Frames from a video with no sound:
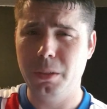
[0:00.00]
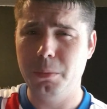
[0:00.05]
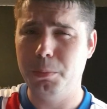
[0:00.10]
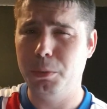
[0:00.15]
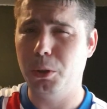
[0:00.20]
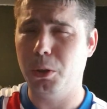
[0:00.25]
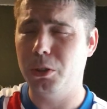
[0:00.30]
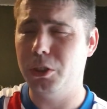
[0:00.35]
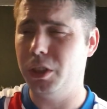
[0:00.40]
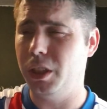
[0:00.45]

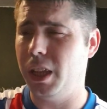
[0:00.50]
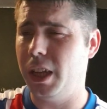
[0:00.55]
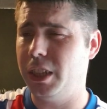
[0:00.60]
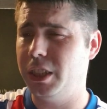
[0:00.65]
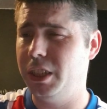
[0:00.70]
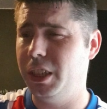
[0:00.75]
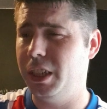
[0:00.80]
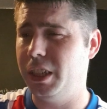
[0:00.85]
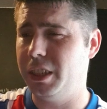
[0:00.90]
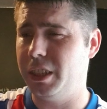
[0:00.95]
Pittodrie
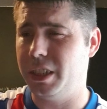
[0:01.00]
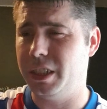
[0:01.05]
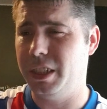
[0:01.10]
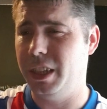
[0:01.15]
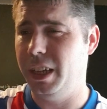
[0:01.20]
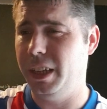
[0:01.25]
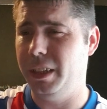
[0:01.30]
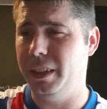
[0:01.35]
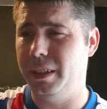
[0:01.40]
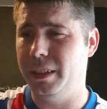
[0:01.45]
last year, as I
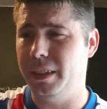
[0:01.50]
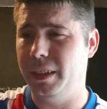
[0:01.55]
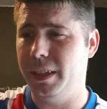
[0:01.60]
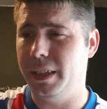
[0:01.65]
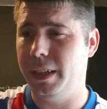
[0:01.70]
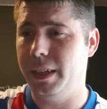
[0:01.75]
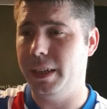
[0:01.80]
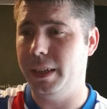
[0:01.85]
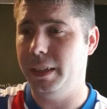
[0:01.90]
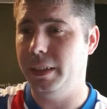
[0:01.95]
said,
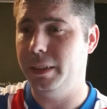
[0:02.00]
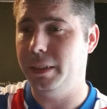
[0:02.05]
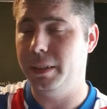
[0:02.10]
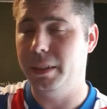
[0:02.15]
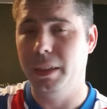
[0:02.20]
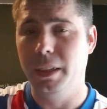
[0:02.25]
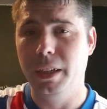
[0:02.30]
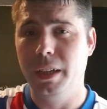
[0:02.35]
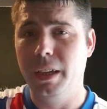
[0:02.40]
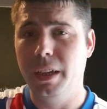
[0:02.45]
and
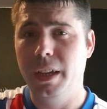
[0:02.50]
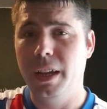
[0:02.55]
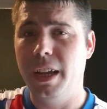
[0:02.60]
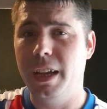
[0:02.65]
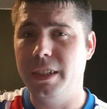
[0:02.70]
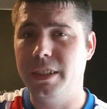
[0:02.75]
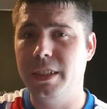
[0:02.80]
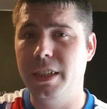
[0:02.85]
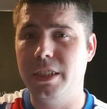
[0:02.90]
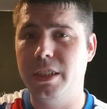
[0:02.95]

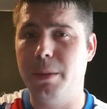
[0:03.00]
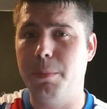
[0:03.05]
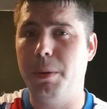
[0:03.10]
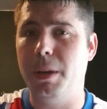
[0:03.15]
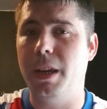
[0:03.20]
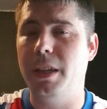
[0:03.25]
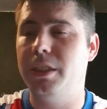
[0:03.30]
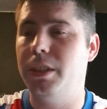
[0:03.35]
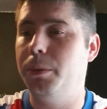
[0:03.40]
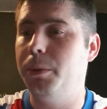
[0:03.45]
it's no
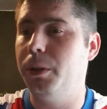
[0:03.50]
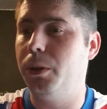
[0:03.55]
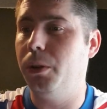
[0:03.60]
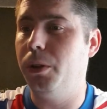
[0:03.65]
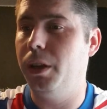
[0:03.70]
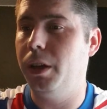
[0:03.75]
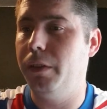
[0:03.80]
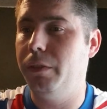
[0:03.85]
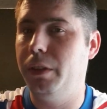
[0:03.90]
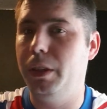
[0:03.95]
surprise that we're
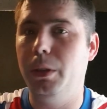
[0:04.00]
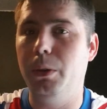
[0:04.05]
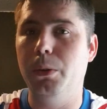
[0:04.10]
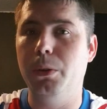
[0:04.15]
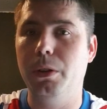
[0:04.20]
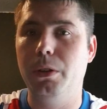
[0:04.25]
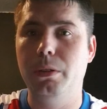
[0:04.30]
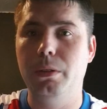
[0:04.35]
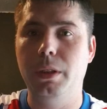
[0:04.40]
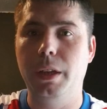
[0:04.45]
going to have to
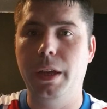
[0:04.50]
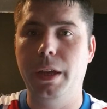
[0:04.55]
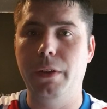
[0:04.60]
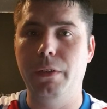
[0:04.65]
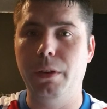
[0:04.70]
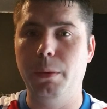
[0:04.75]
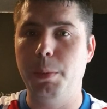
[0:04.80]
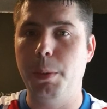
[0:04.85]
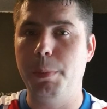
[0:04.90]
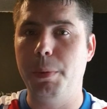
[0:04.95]
go to
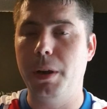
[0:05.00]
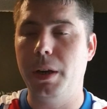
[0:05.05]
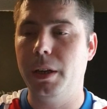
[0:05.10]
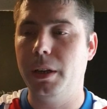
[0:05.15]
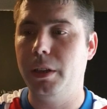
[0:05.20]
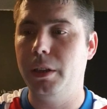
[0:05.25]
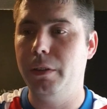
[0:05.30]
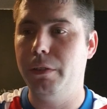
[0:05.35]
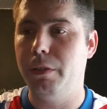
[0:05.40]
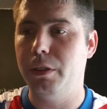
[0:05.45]
Rugby
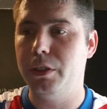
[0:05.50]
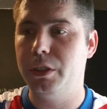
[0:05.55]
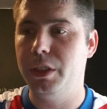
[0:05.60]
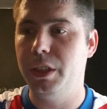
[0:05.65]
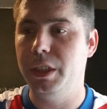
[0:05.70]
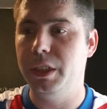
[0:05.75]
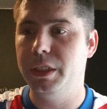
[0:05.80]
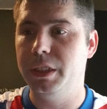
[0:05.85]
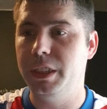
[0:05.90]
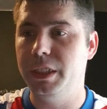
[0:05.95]
Park in the first
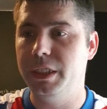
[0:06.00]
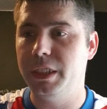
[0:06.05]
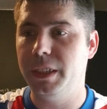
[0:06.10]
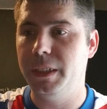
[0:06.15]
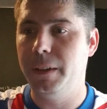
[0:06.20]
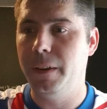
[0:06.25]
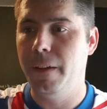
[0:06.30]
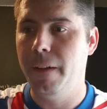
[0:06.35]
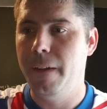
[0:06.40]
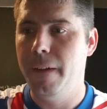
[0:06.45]
day of the
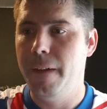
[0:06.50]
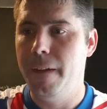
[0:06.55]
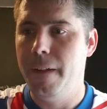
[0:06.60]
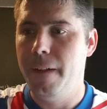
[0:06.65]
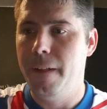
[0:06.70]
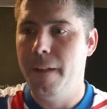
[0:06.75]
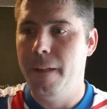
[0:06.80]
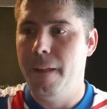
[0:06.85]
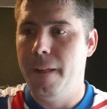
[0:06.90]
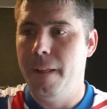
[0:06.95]
season.
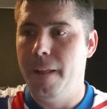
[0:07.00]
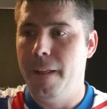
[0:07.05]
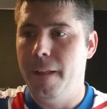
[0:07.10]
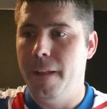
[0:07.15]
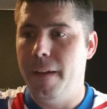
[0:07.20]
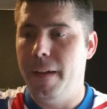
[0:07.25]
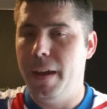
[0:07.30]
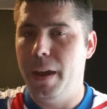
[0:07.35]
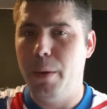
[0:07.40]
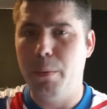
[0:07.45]

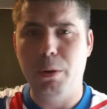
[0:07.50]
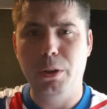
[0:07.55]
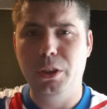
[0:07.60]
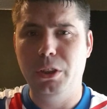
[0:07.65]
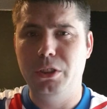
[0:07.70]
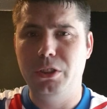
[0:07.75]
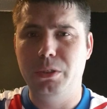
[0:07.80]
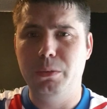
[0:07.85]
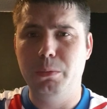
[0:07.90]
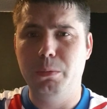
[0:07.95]
What
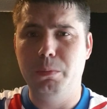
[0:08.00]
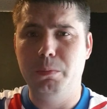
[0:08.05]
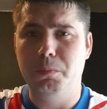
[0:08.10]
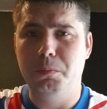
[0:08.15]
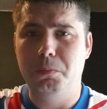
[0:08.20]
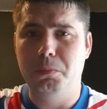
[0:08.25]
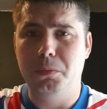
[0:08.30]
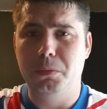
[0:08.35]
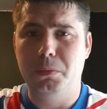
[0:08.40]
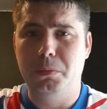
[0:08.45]

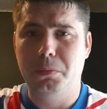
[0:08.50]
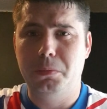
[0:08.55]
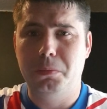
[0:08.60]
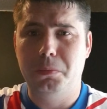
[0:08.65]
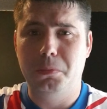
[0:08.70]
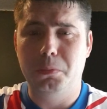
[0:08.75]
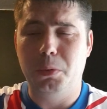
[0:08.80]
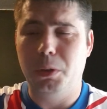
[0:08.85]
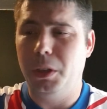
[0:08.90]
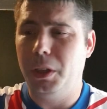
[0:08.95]

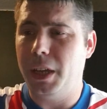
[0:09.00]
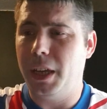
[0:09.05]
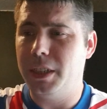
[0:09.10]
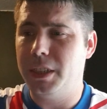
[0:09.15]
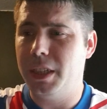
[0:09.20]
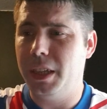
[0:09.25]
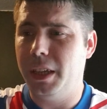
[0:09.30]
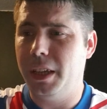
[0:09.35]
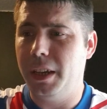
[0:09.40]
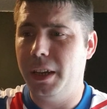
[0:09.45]
are you
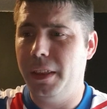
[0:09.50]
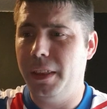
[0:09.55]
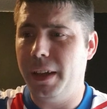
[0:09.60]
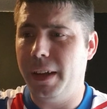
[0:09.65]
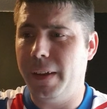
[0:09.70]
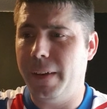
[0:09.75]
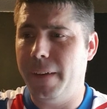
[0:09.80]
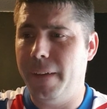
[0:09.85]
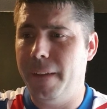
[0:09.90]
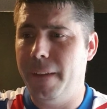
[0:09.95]
guys thinking of
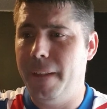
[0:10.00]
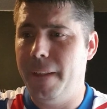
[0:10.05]
that?